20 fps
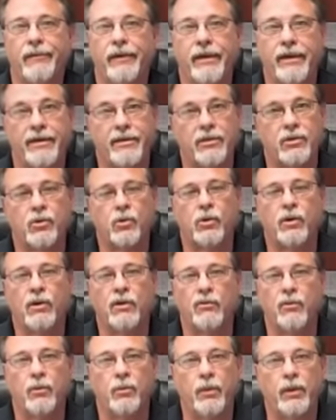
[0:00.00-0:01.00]
8 to
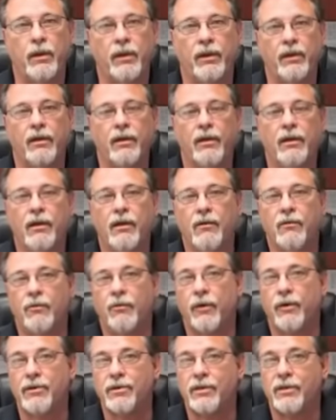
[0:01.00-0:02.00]
12 would be
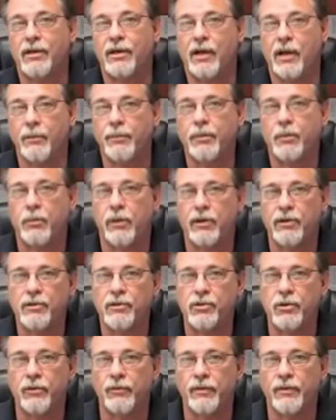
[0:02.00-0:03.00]
for us an optimized
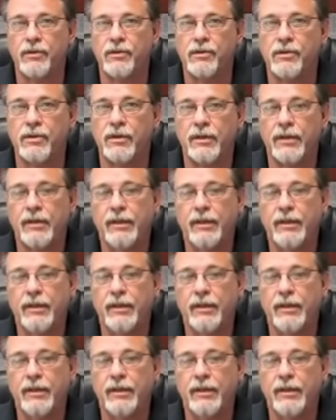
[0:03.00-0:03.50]
surface.